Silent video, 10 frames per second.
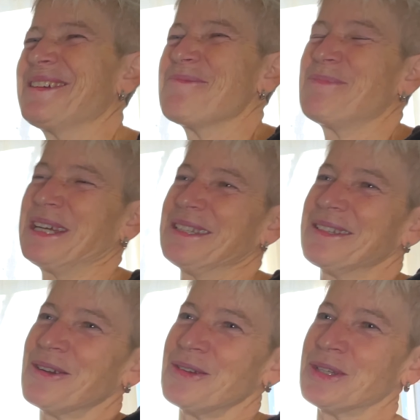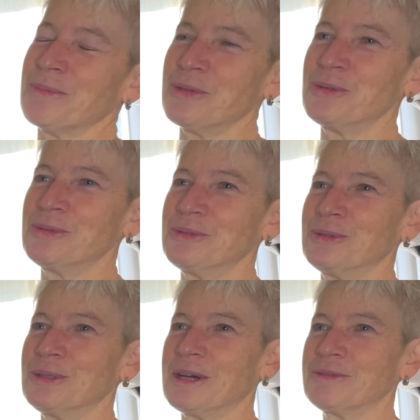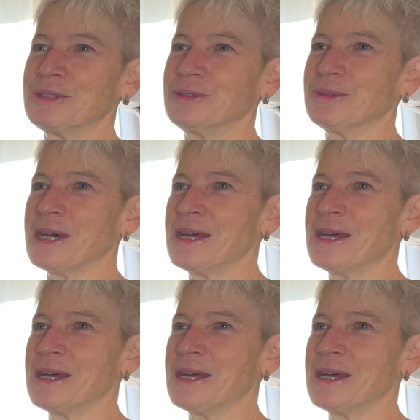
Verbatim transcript: But there are some who, who love to do that.